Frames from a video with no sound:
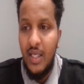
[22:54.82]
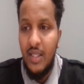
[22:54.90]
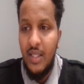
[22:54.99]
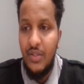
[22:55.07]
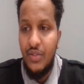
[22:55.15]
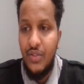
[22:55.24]

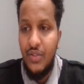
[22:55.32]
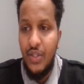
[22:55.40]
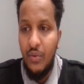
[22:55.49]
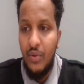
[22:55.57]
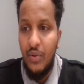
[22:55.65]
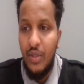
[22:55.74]

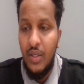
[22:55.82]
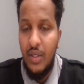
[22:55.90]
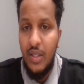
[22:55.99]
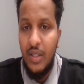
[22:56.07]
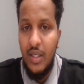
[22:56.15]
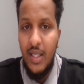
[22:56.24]
So
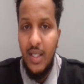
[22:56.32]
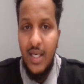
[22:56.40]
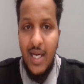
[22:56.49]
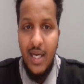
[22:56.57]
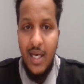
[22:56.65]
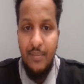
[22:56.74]

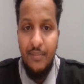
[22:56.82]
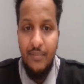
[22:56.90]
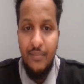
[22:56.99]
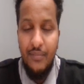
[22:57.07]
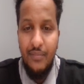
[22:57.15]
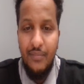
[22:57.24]

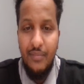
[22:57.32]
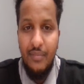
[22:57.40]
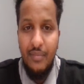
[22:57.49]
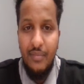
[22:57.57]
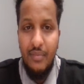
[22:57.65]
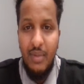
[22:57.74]
um,
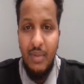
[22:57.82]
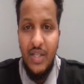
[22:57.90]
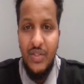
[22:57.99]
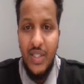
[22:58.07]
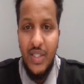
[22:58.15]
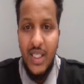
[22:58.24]

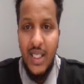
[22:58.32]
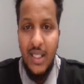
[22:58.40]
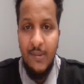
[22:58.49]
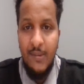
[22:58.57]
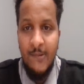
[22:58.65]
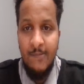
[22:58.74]

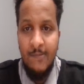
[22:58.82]
basically,